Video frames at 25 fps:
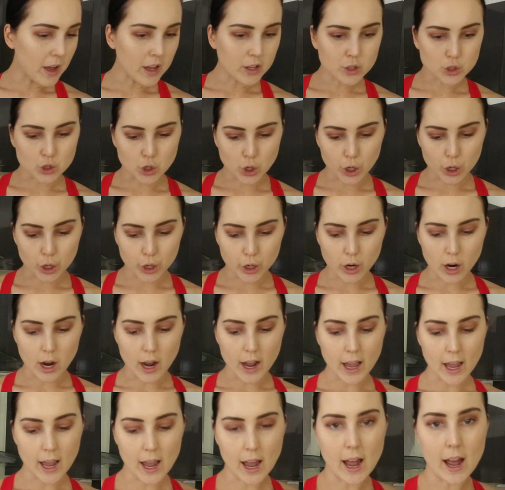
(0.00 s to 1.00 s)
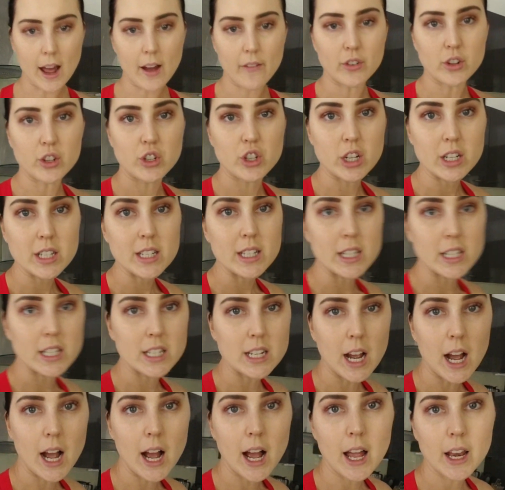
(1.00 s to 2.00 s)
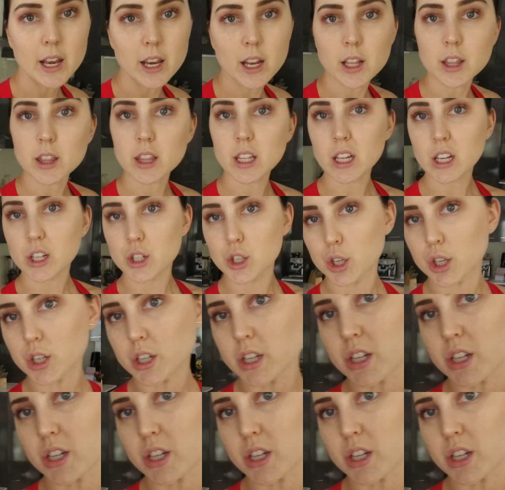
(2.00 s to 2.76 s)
So I have just done the 2